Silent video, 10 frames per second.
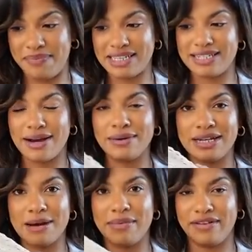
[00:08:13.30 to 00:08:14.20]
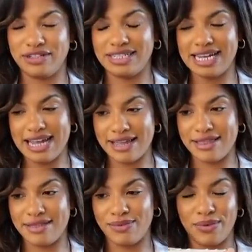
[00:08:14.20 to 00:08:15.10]
styled up. I've just
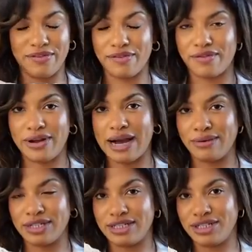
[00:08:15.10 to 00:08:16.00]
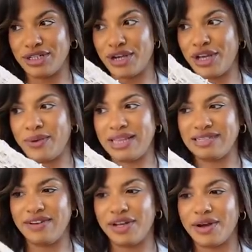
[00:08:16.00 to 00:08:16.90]
taken all of the fruit out just to show you in
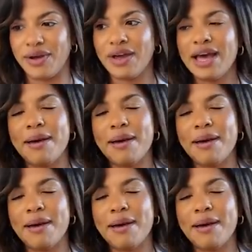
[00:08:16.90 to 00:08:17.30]
this video,